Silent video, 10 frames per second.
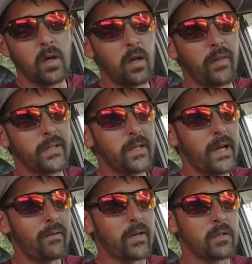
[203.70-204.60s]
They did
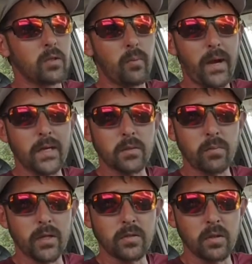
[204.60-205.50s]
have a 2-pack
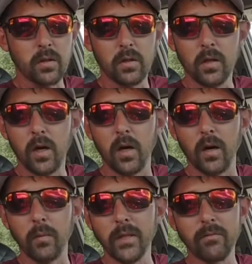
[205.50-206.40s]
special, I
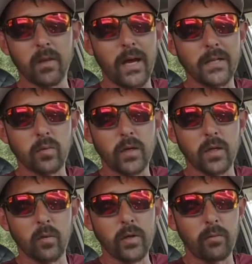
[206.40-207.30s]
believe last week or
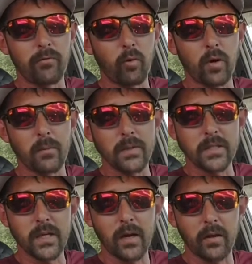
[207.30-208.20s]
the week before. I
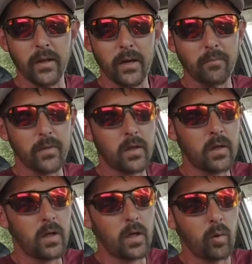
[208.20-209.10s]
missed out on that,
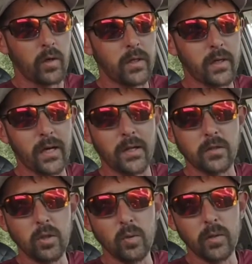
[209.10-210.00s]
where you could have got
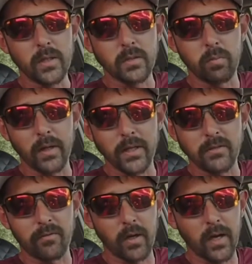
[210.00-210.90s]
2 of these blades
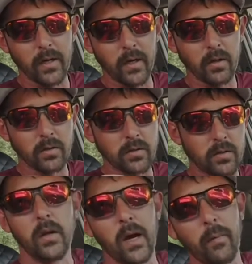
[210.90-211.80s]
for $9.
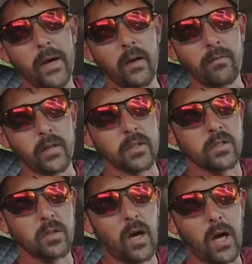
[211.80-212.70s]
Now I'm gonna head over to this
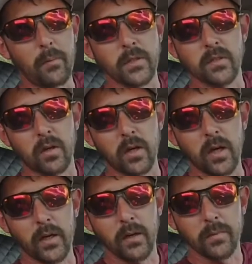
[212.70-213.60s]
job and start
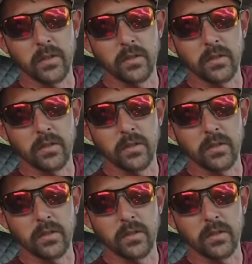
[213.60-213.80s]
cutting up these